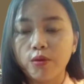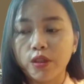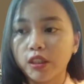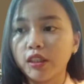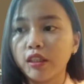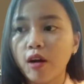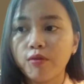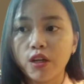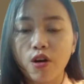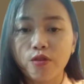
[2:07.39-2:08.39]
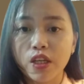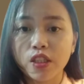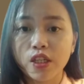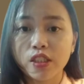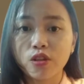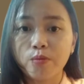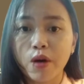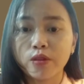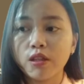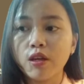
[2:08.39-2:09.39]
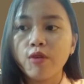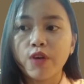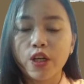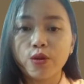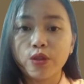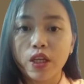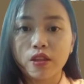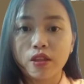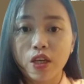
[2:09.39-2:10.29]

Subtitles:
which is the number of interest compounded per unit,